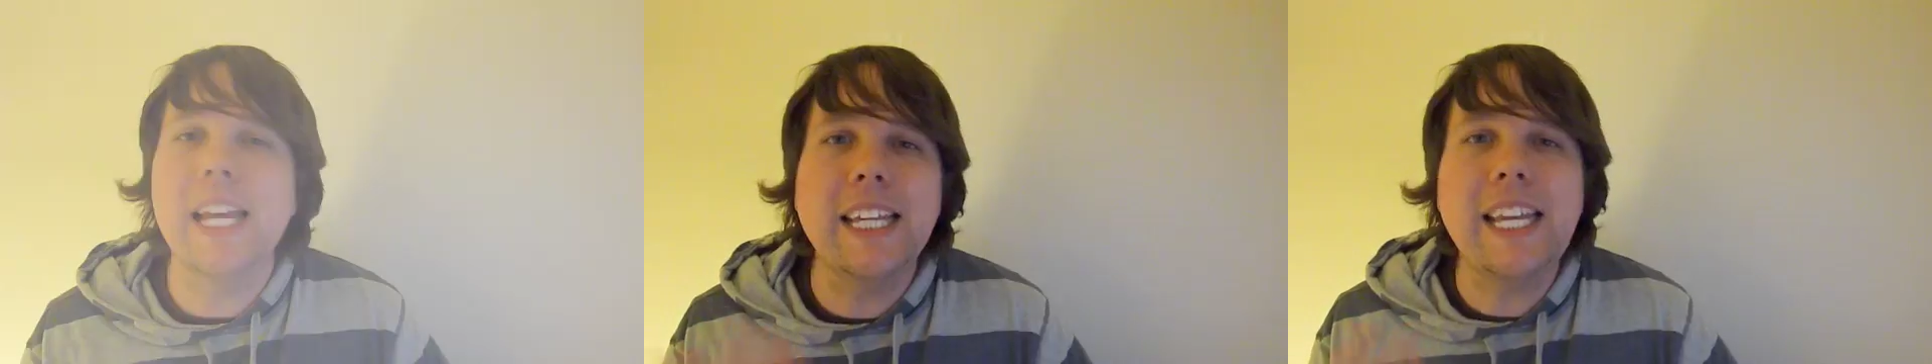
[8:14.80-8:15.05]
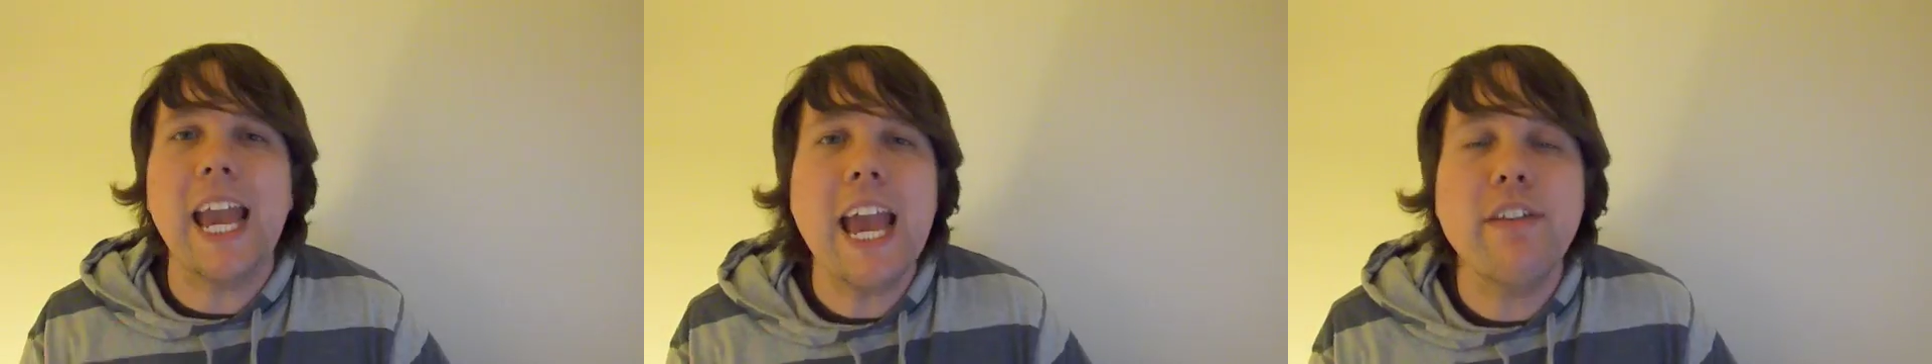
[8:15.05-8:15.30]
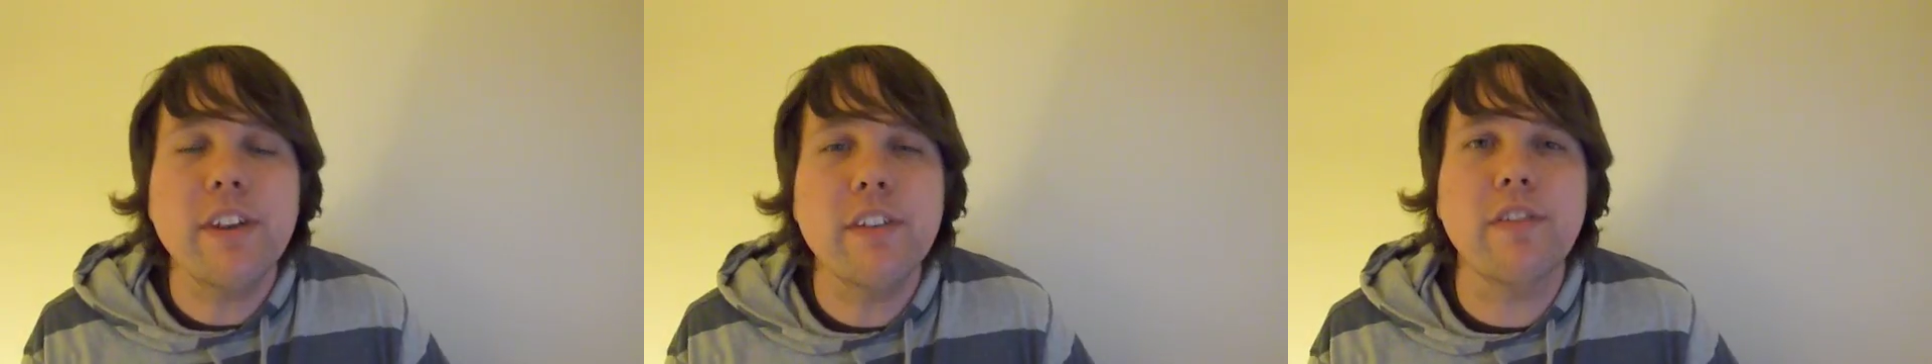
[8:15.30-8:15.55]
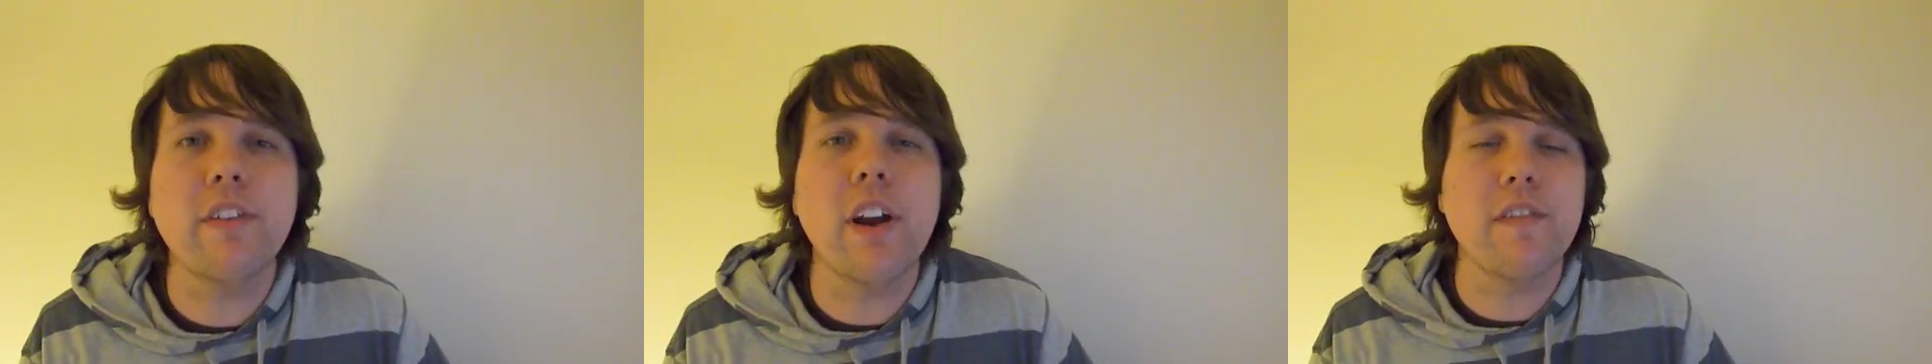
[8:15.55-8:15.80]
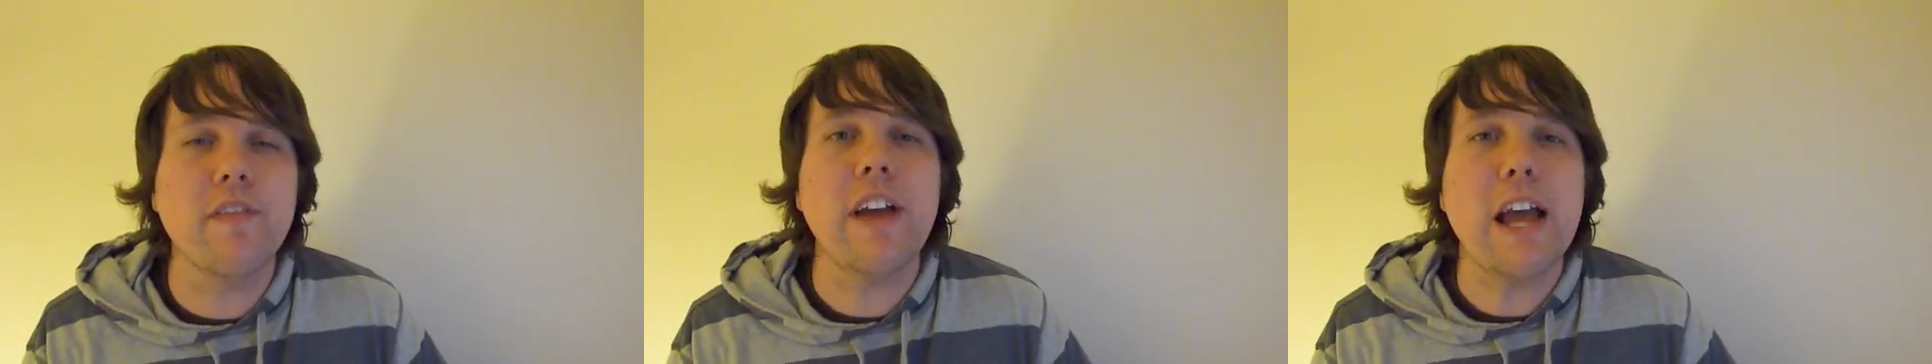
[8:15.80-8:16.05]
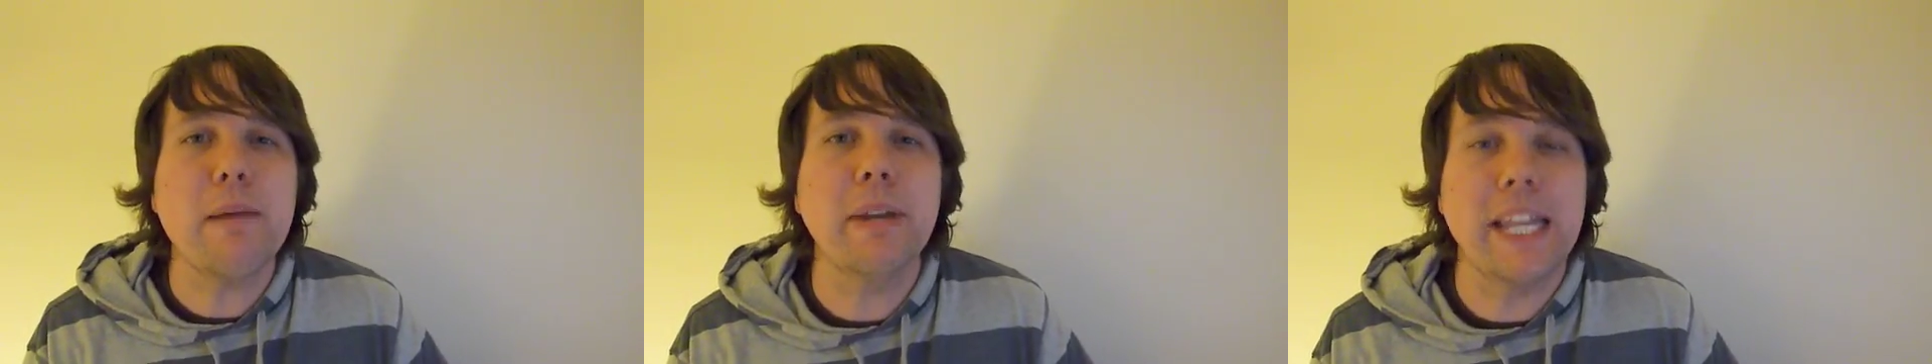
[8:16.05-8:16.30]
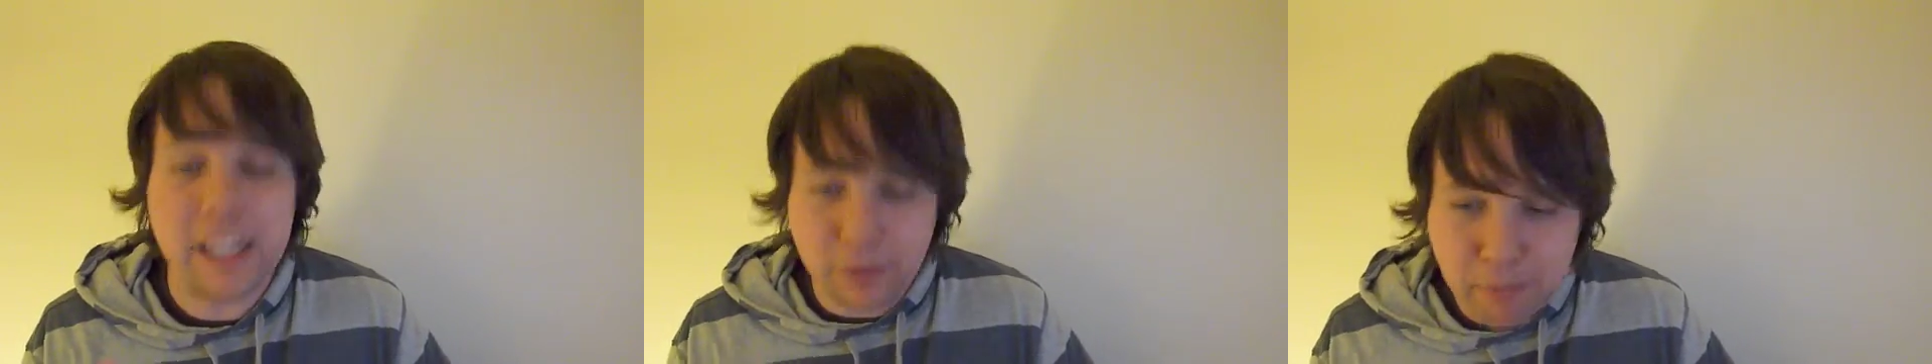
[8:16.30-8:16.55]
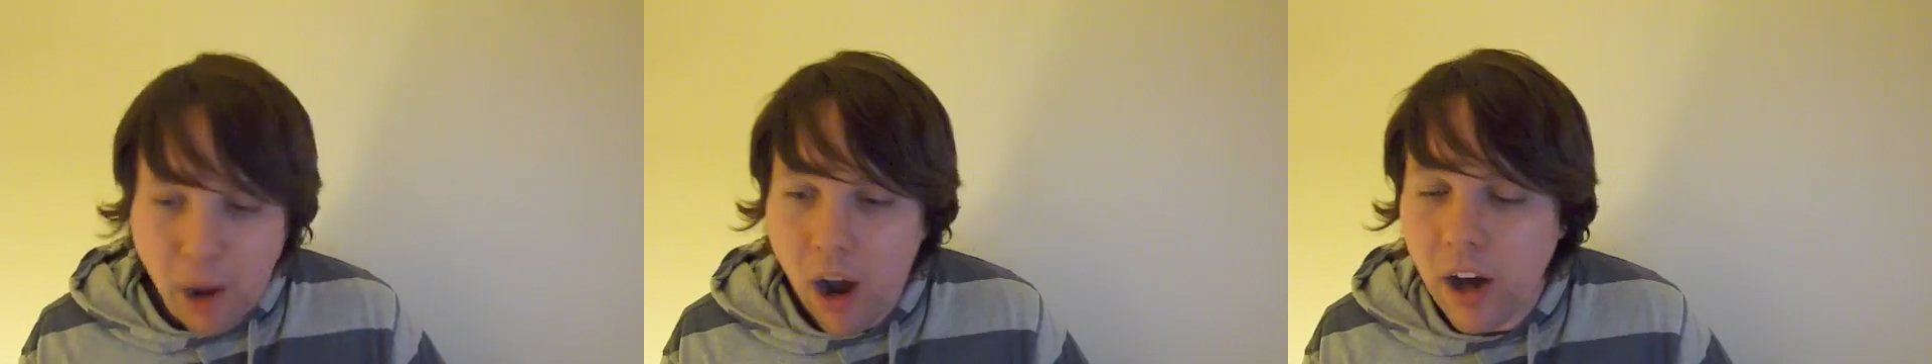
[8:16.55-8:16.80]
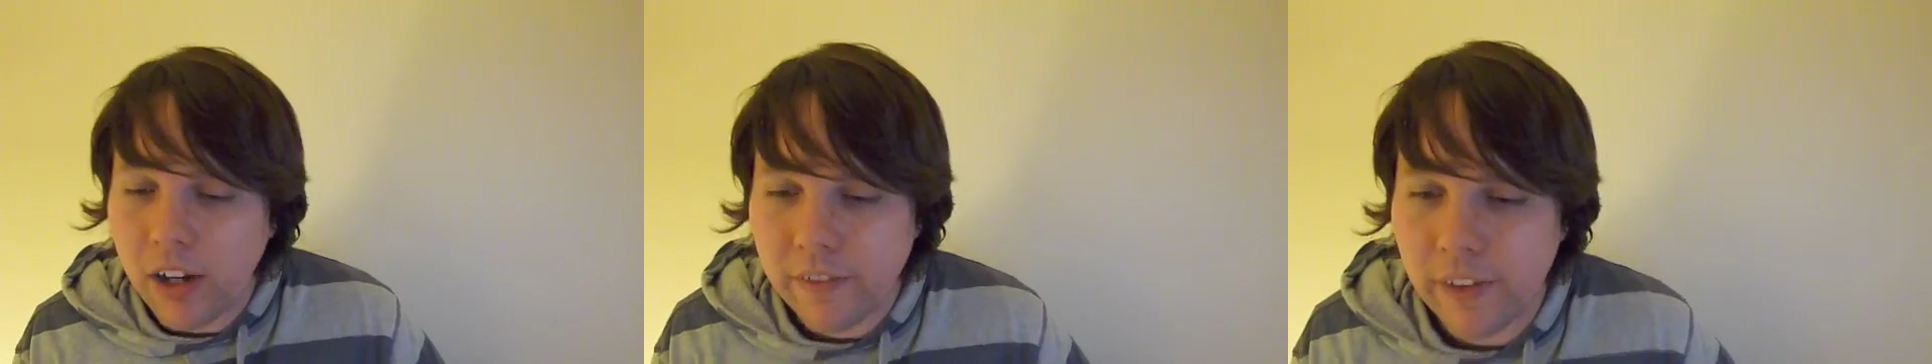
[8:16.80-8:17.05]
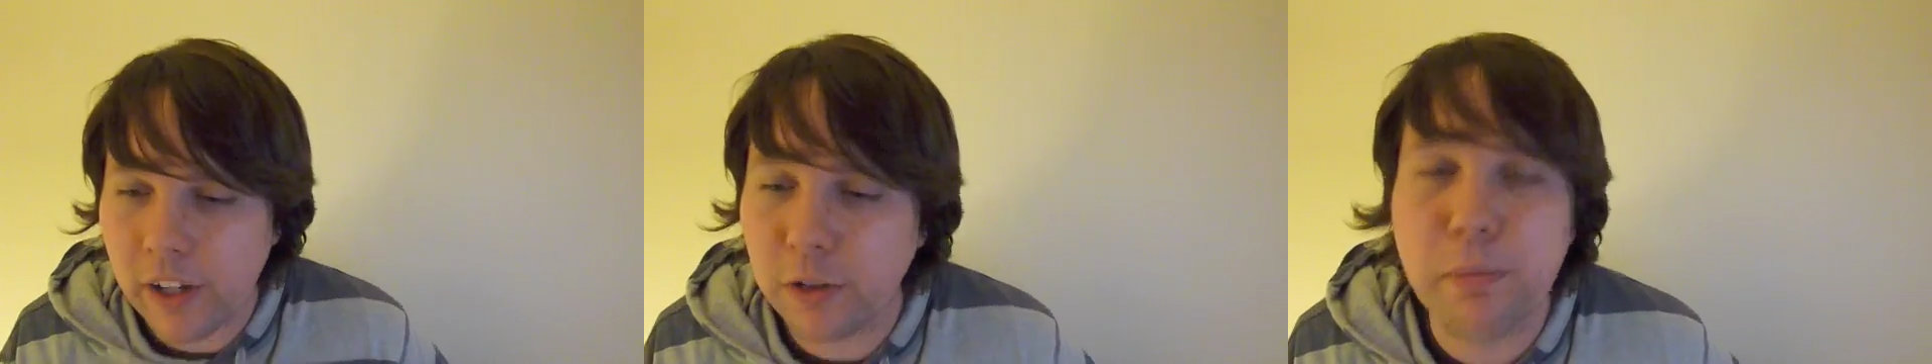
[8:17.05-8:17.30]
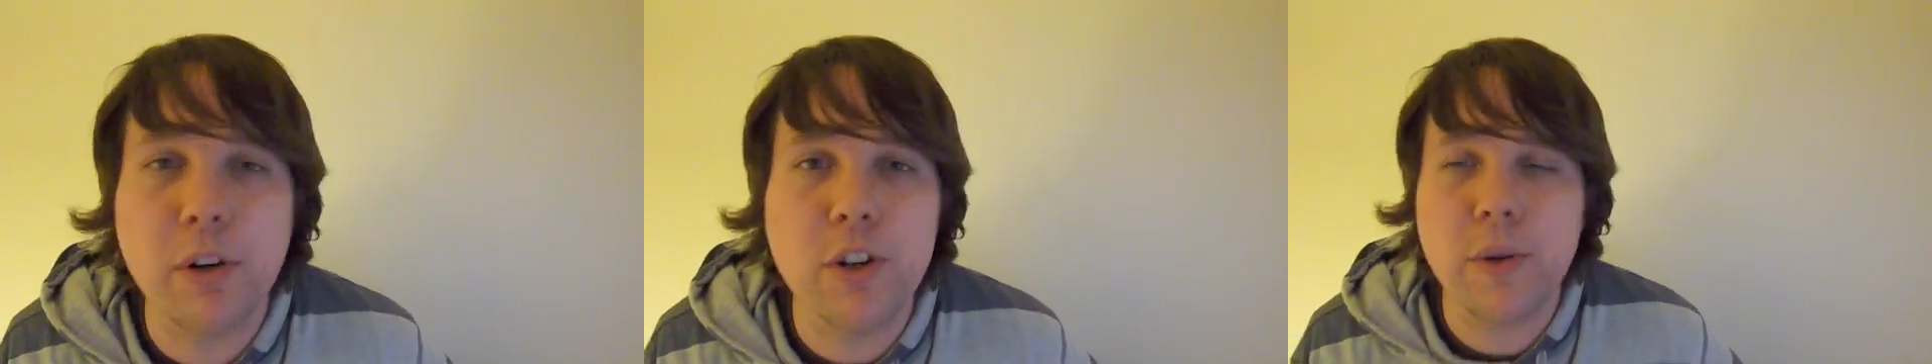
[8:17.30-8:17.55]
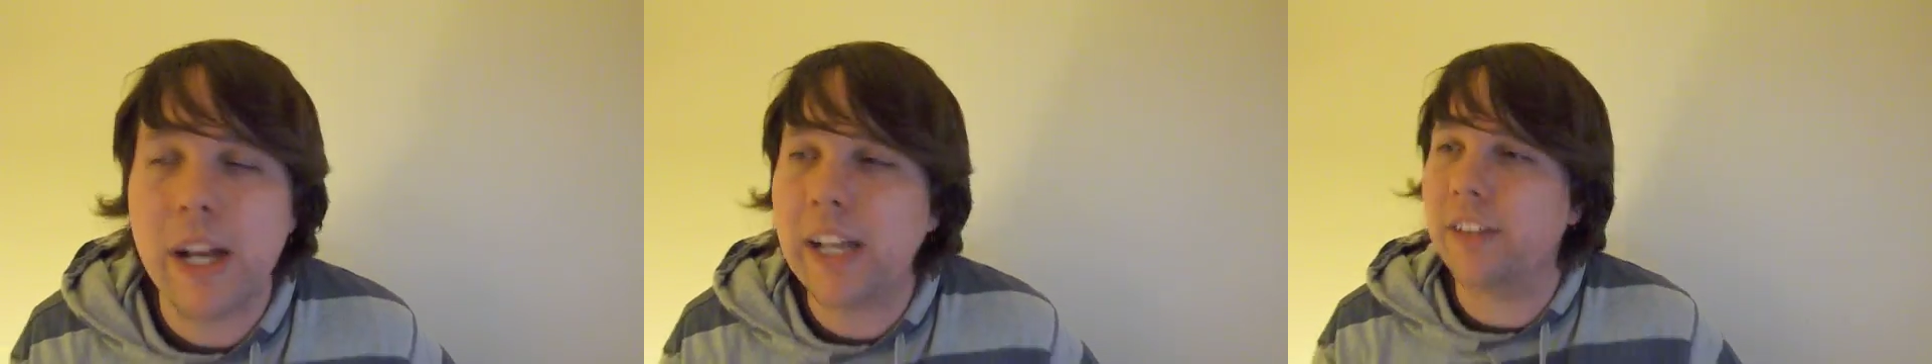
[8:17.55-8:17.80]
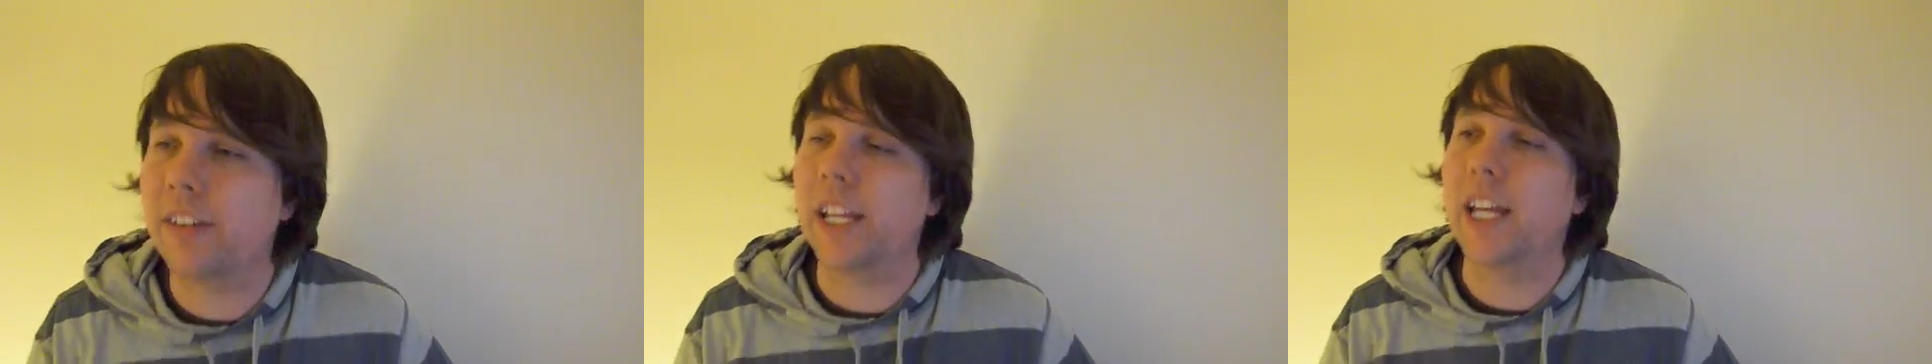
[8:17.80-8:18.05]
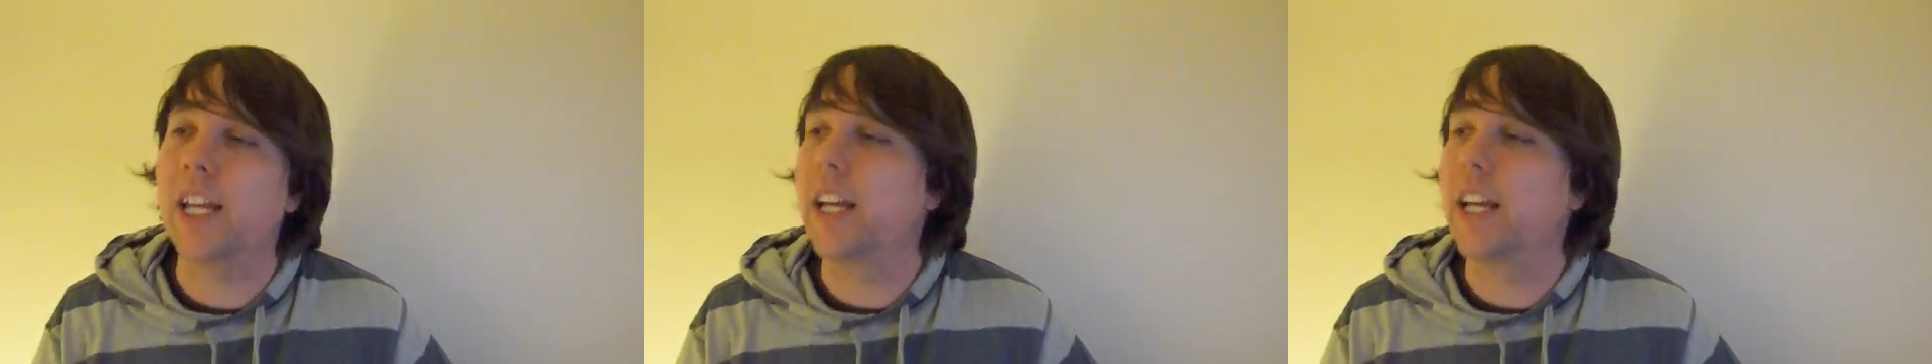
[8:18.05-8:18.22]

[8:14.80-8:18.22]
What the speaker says: Caring for our family is part of our spirituality.